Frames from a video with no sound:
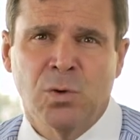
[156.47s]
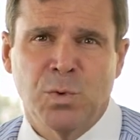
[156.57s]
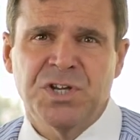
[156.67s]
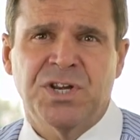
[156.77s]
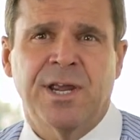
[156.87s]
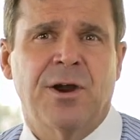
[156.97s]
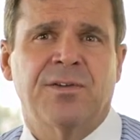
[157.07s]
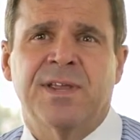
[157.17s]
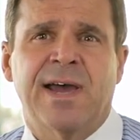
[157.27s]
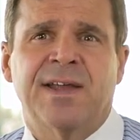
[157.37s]
We should hear
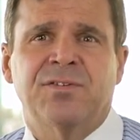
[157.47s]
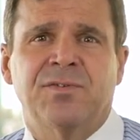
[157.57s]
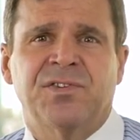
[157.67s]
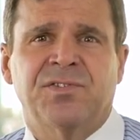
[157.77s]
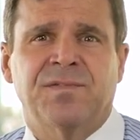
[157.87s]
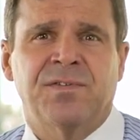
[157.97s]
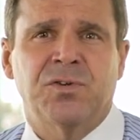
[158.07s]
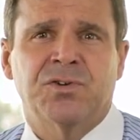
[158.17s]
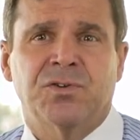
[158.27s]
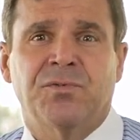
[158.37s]
in the not-too-distant
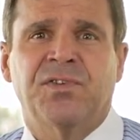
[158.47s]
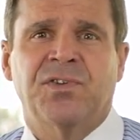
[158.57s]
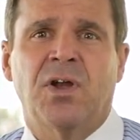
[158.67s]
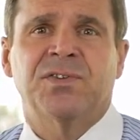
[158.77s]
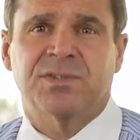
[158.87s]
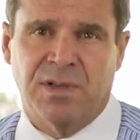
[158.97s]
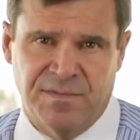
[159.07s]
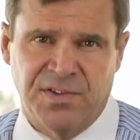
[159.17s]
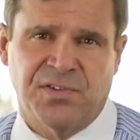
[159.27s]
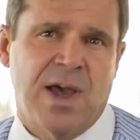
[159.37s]
future the results
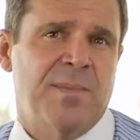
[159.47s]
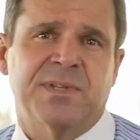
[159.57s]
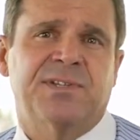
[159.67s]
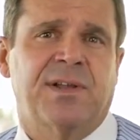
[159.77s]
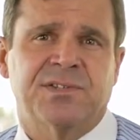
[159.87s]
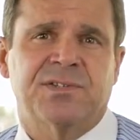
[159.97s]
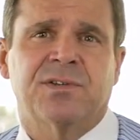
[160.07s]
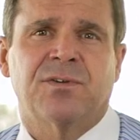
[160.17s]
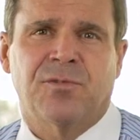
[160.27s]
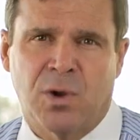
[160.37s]
of this common sense
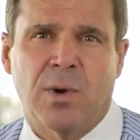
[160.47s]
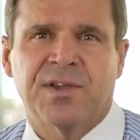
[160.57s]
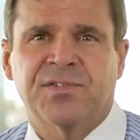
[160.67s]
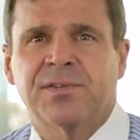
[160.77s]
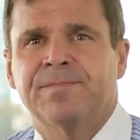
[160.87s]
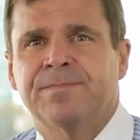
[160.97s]
request.